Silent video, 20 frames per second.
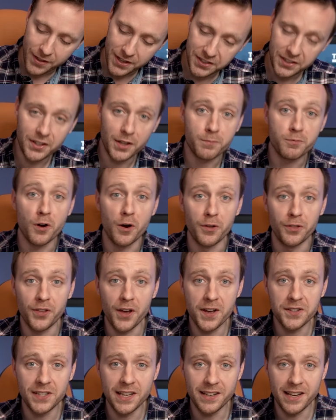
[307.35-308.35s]
This is the Pro
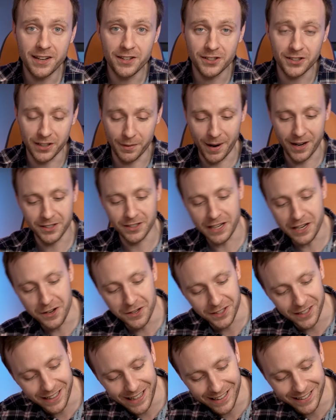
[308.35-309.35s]
thirteen inch. I'm actually
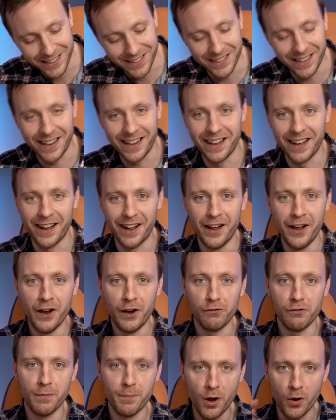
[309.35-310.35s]
using it as a uh,
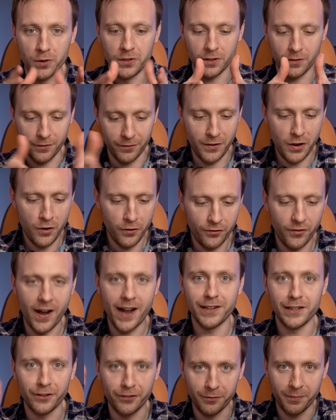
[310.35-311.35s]
remote
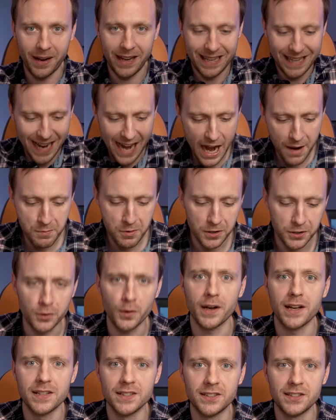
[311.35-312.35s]
viewfinder for my camera
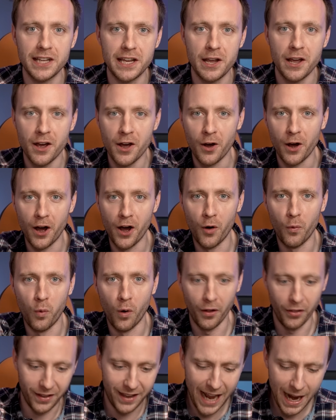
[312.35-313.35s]
so I can see uh,
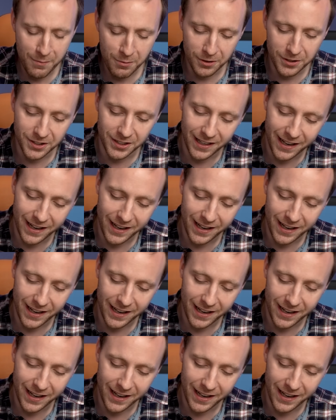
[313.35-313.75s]
what the camera is